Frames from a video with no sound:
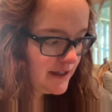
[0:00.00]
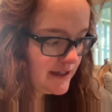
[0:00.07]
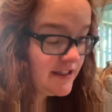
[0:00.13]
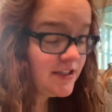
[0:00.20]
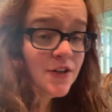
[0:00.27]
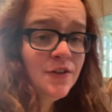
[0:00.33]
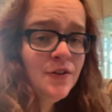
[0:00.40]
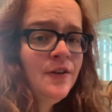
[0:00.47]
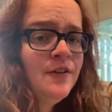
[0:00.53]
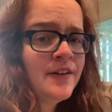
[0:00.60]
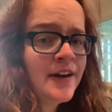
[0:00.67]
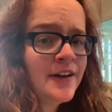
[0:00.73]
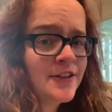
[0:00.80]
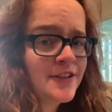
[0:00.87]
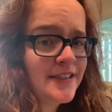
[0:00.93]
This
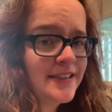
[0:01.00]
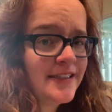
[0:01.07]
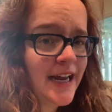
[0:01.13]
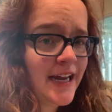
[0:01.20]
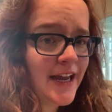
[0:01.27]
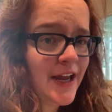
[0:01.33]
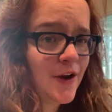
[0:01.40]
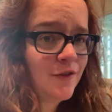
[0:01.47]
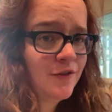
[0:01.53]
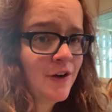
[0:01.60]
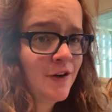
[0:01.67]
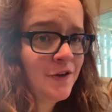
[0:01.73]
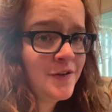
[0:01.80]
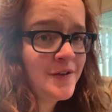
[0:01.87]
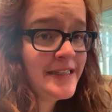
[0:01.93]
coronavirus is taking over
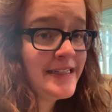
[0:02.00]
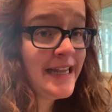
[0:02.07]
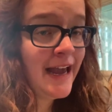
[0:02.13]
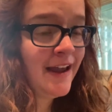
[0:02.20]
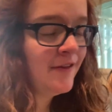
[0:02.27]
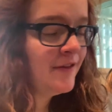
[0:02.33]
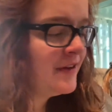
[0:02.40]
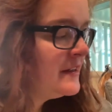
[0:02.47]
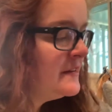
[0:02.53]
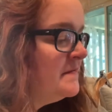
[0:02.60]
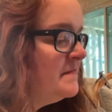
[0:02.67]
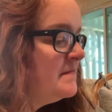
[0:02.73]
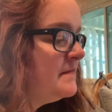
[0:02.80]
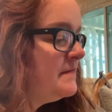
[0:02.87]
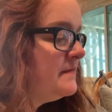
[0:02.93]
everyone's
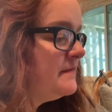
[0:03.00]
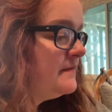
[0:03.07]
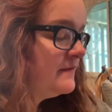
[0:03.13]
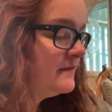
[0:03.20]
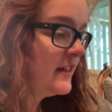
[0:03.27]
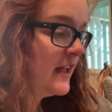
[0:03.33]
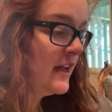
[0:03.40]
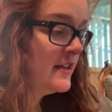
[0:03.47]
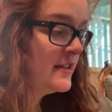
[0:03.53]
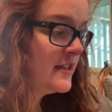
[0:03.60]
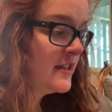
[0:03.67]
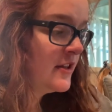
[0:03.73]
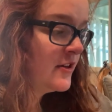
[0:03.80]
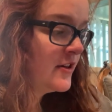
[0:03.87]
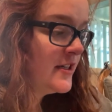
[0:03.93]
life. That's
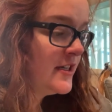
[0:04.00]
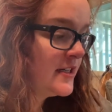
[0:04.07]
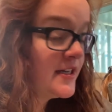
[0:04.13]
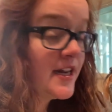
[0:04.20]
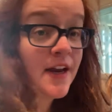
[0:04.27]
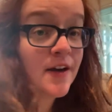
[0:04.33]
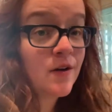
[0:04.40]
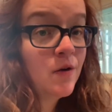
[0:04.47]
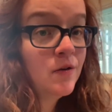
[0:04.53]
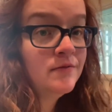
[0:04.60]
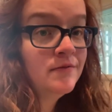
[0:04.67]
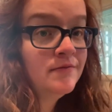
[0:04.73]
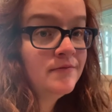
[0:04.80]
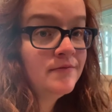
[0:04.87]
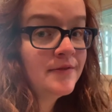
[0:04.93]
literally just a head cold
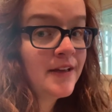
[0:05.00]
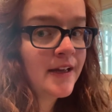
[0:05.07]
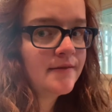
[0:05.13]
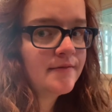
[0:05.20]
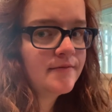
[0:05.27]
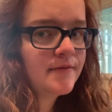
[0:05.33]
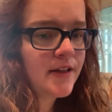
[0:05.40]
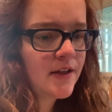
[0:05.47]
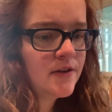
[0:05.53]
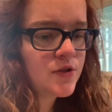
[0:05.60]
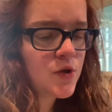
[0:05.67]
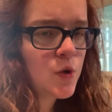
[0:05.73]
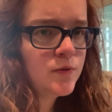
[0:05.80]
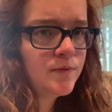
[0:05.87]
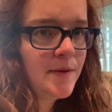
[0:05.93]
that kills
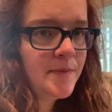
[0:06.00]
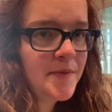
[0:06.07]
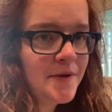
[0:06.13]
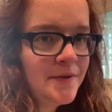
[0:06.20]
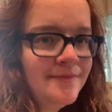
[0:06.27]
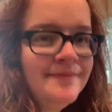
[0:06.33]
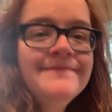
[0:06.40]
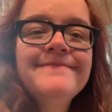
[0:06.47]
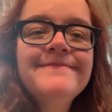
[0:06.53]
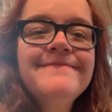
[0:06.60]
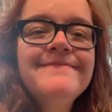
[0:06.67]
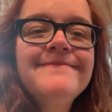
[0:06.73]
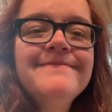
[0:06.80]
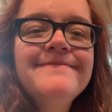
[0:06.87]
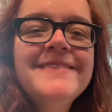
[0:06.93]
old people.
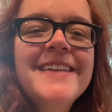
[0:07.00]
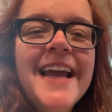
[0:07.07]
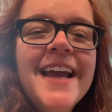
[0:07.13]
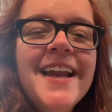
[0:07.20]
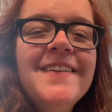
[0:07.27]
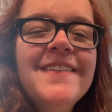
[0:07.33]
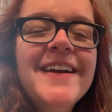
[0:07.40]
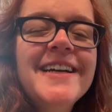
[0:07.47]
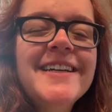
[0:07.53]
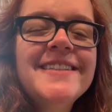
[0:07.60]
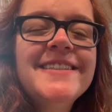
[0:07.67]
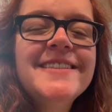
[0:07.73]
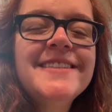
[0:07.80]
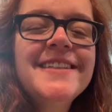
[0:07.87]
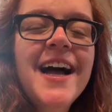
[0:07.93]
Anyways,
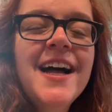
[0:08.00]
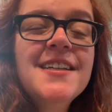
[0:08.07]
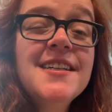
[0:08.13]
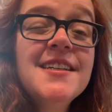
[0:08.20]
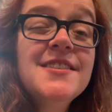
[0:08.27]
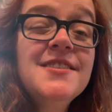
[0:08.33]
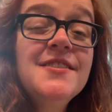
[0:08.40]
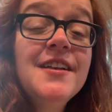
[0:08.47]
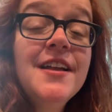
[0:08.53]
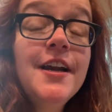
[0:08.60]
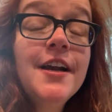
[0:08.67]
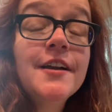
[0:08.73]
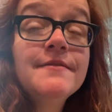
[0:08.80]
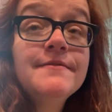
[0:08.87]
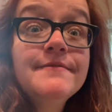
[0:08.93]
I'll talk to y'all
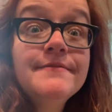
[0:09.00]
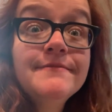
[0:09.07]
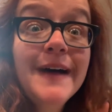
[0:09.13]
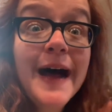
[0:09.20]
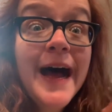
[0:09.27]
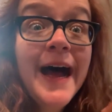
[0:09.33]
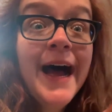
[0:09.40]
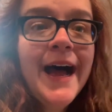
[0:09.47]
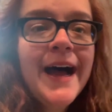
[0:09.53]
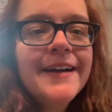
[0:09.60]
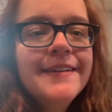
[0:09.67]
later. Bye.